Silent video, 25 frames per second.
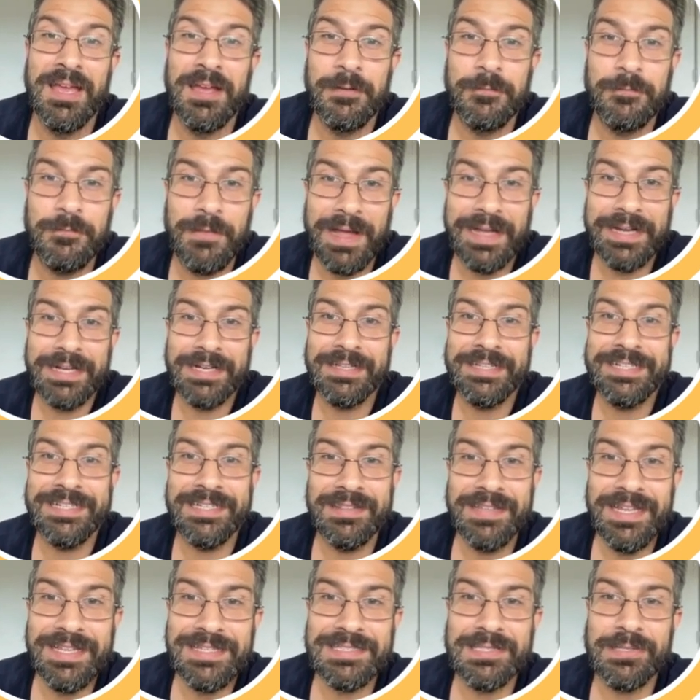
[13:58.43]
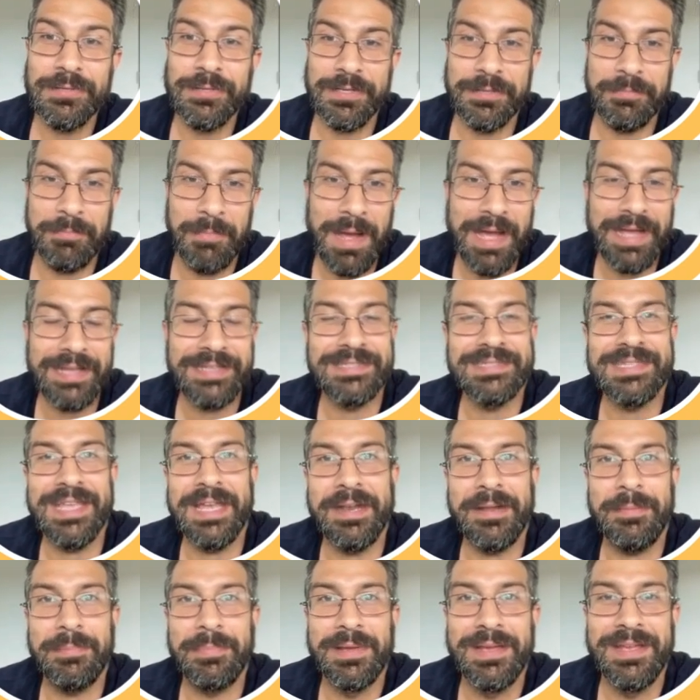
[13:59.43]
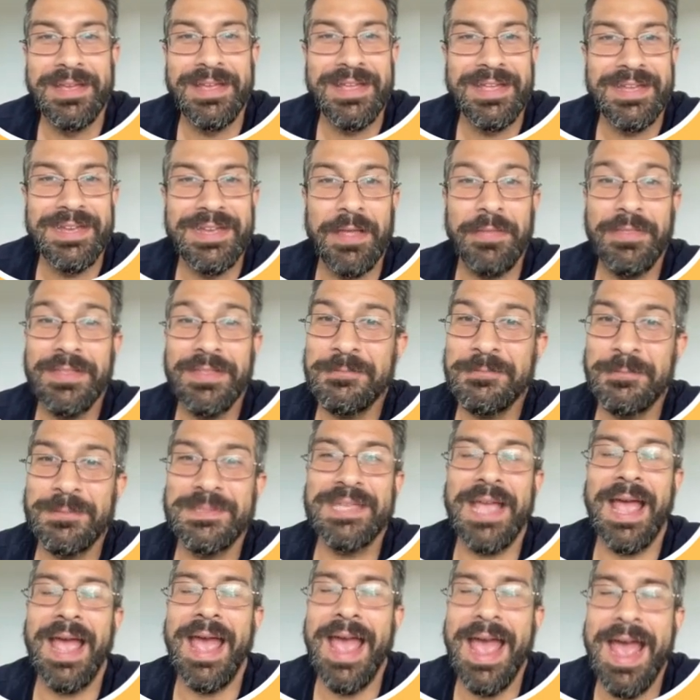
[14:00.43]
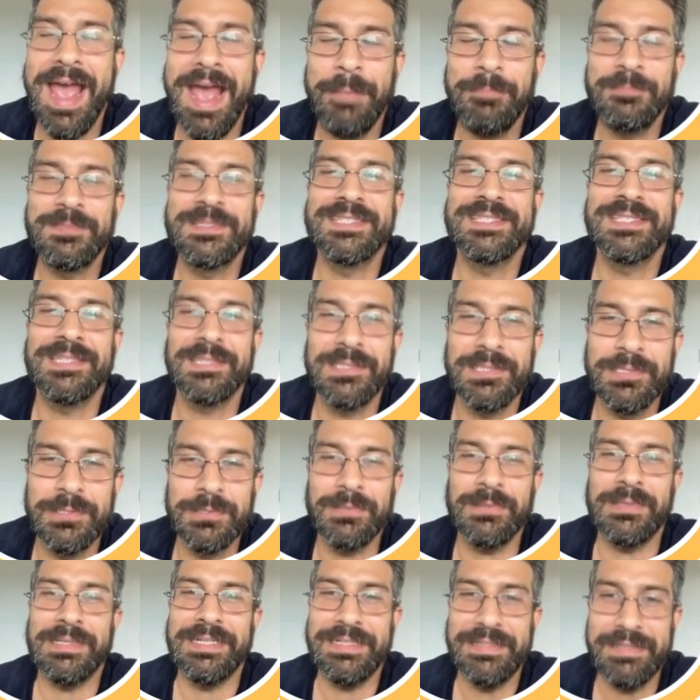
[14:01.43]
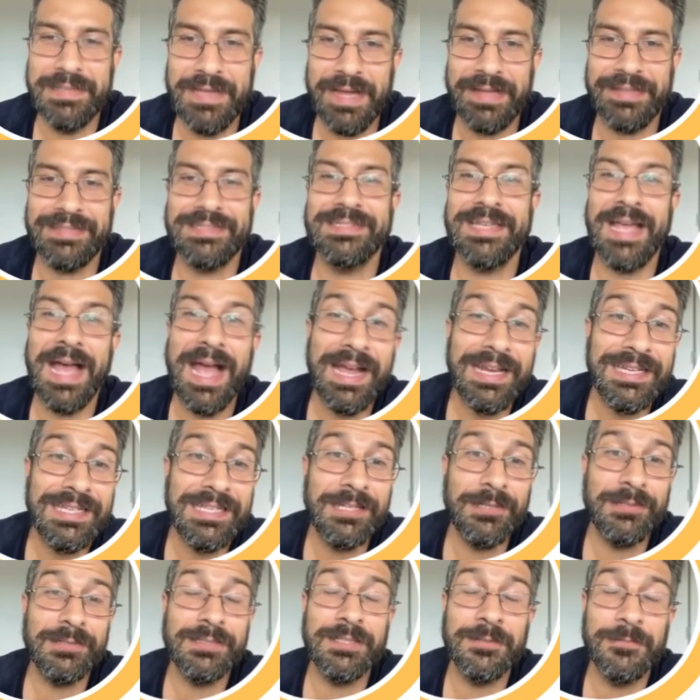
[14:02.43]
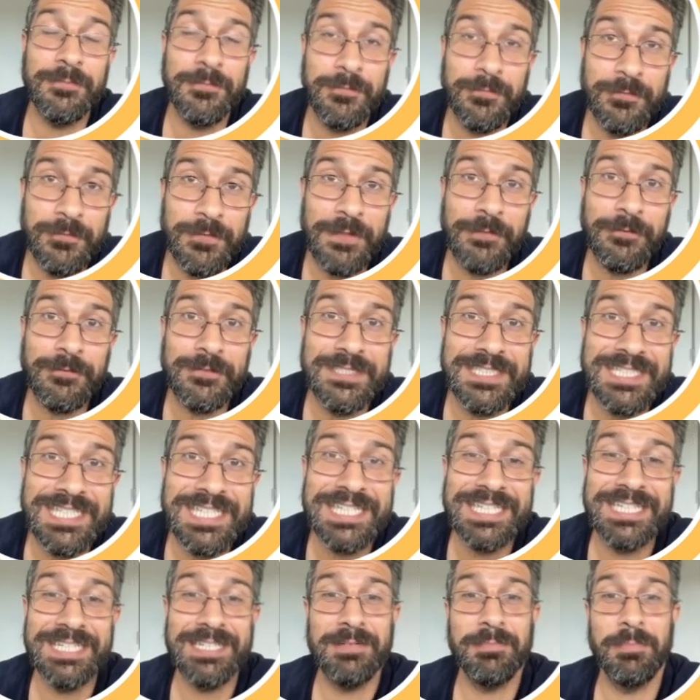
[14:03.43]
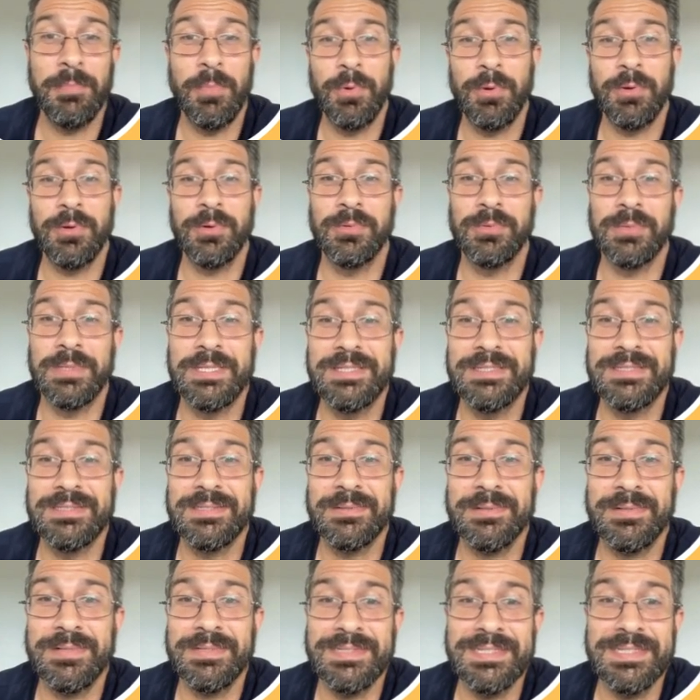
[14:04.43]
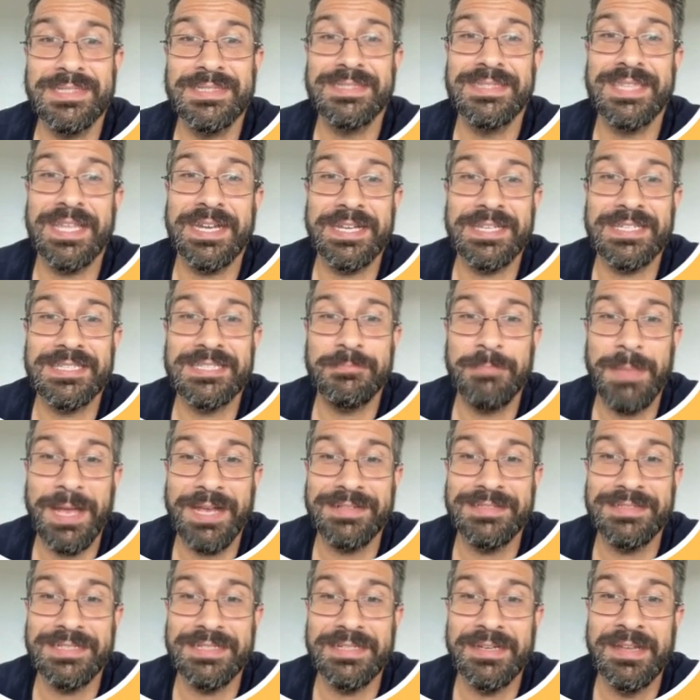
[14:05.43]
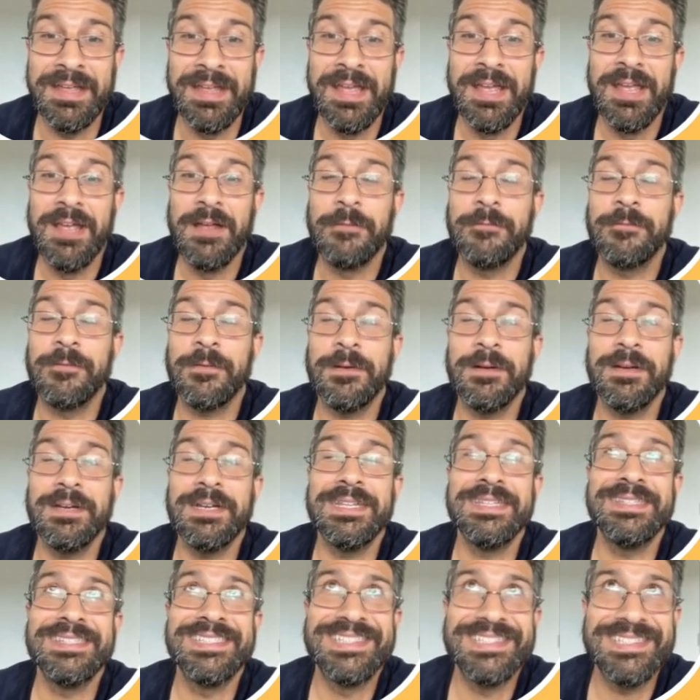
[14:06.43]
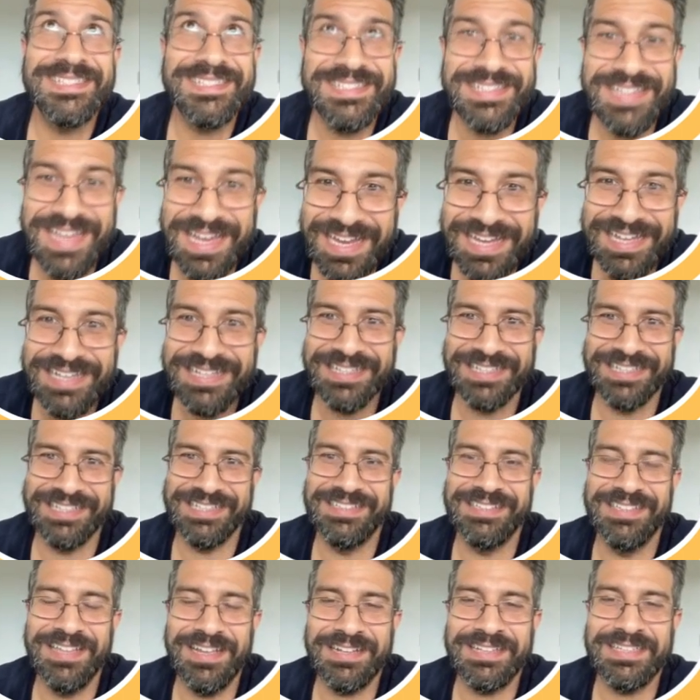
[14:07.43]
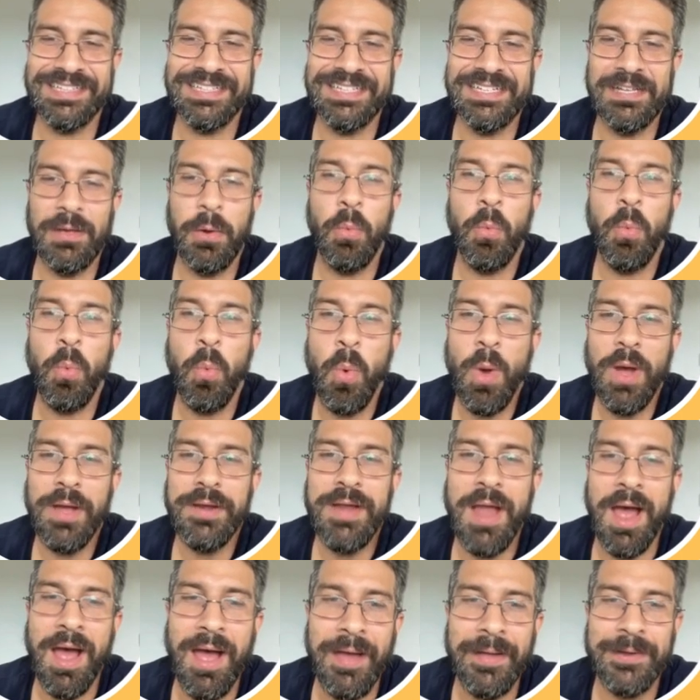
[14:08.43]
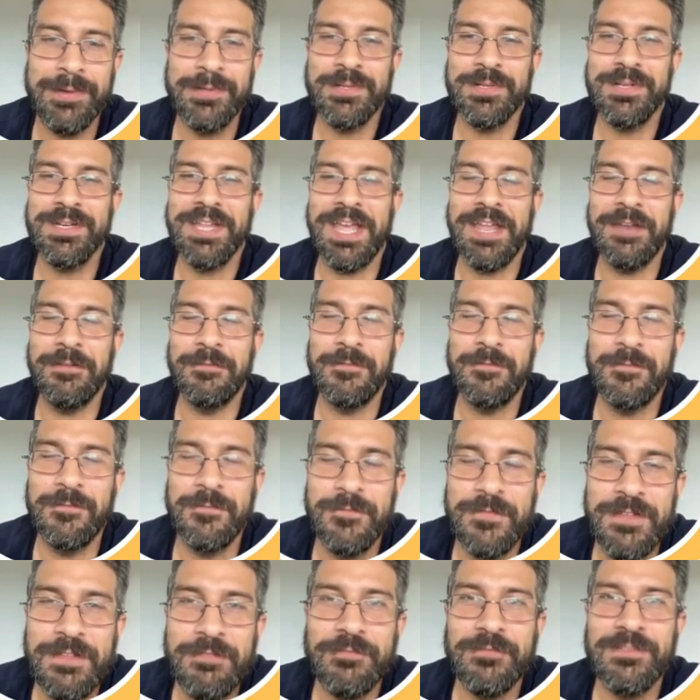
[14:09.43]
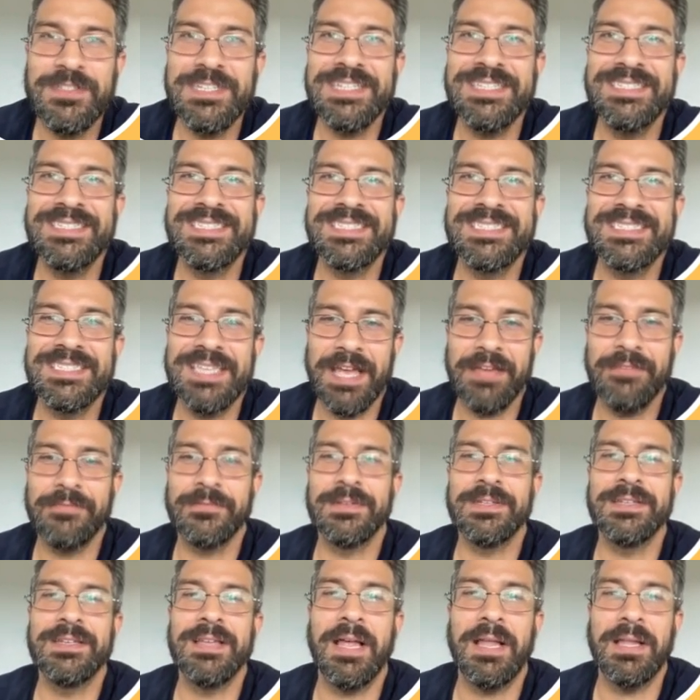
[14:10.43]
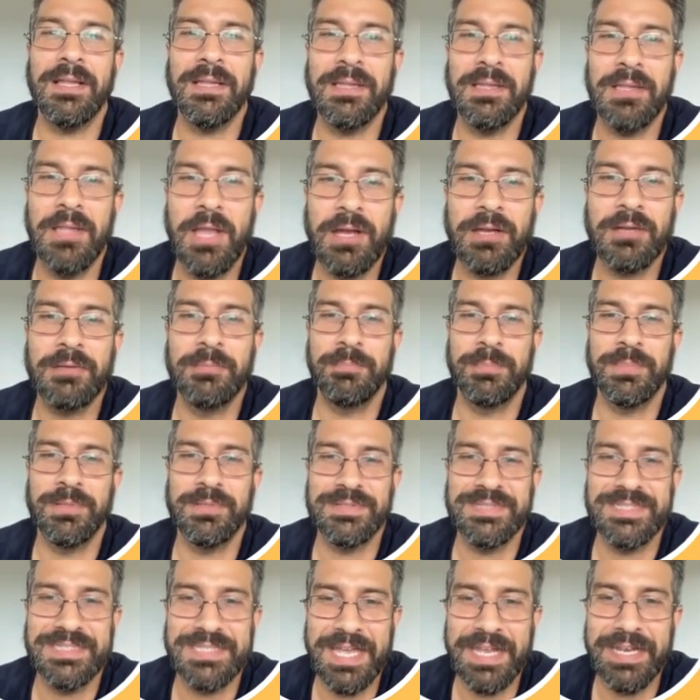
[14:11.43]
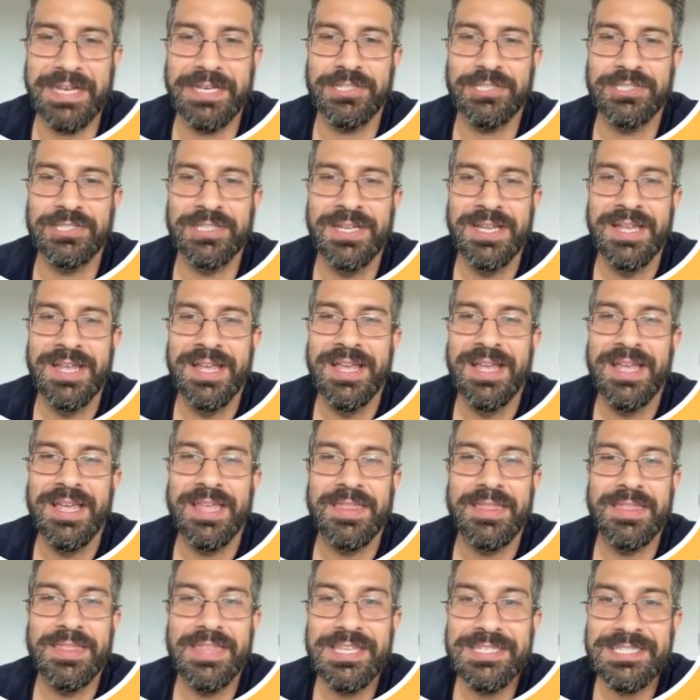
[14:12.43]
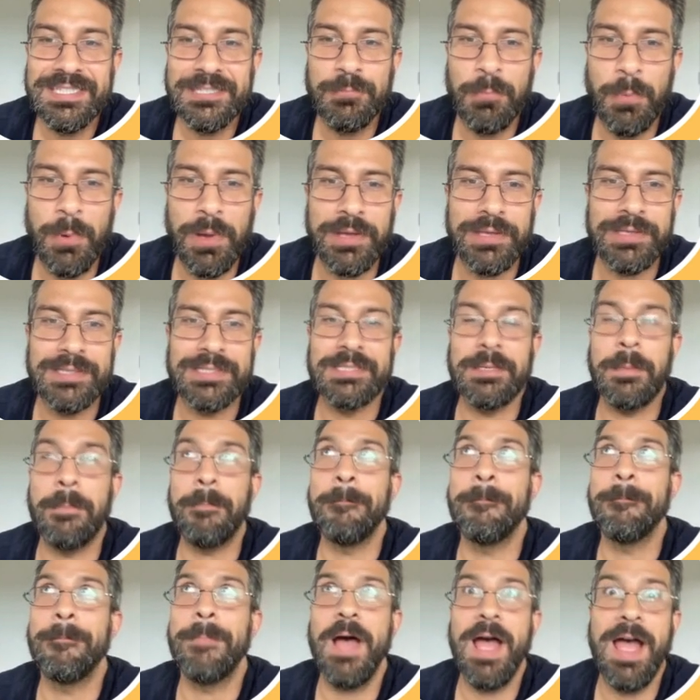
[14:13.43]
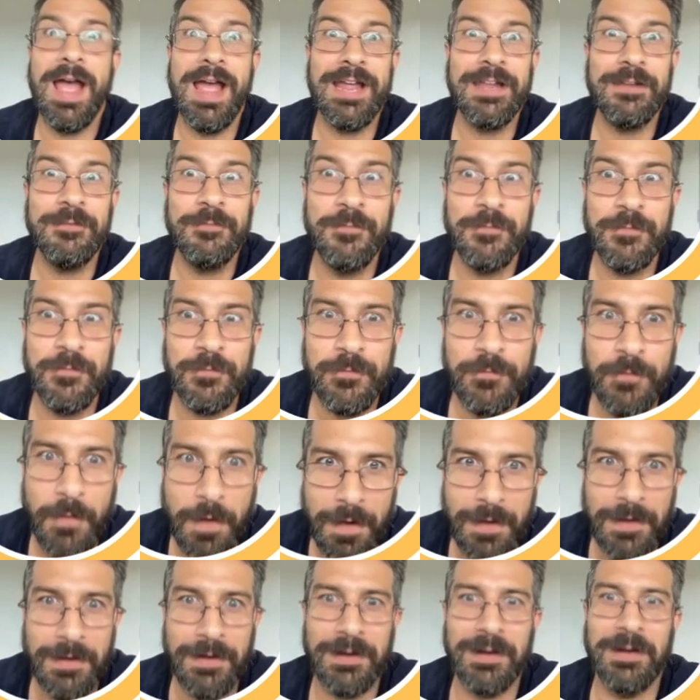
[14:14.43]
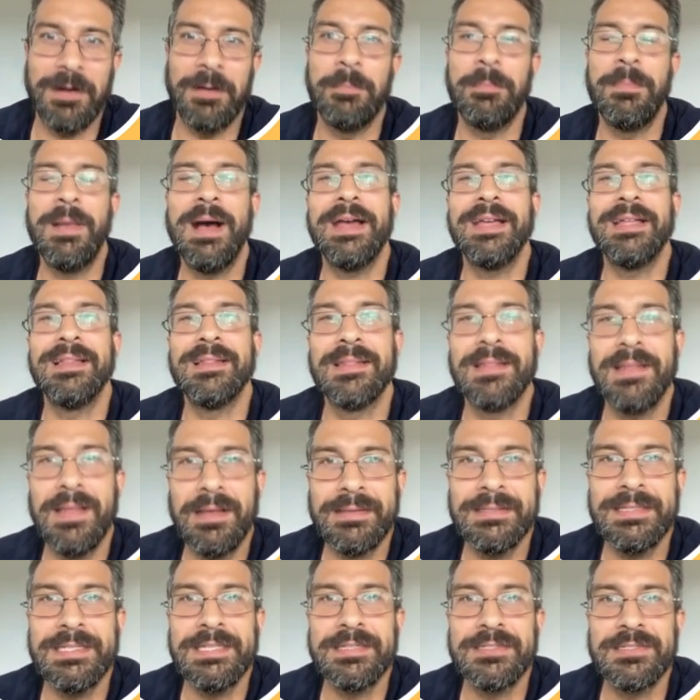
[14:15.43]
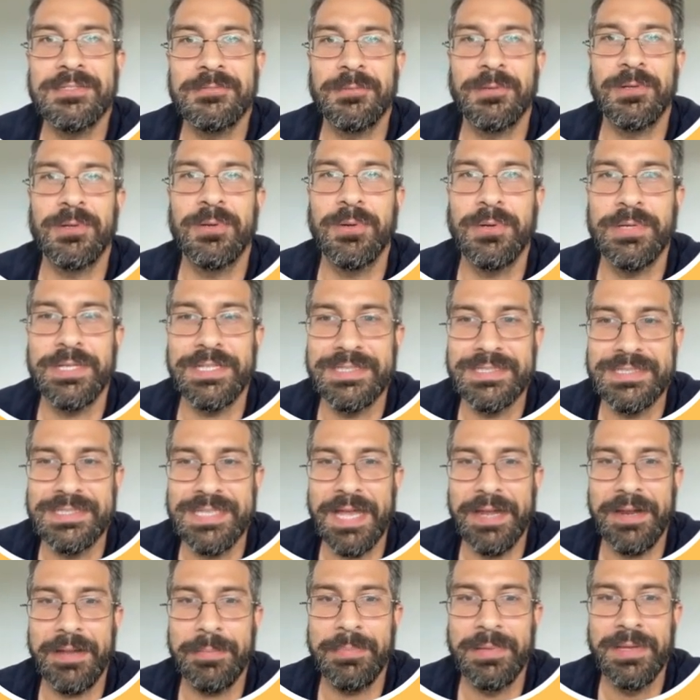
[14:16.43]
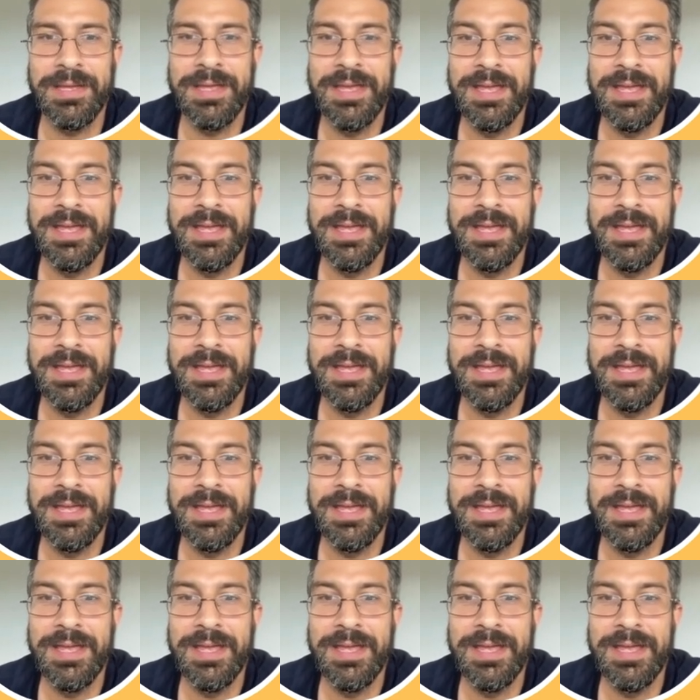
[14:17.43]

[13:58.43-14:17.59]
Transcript: Finally, let's look at my setup. Now was absolutely nuts. I yielded 15 more resources than expected for an insanely lucky 157 luck percentage. This was by far my luckiest recorded setup.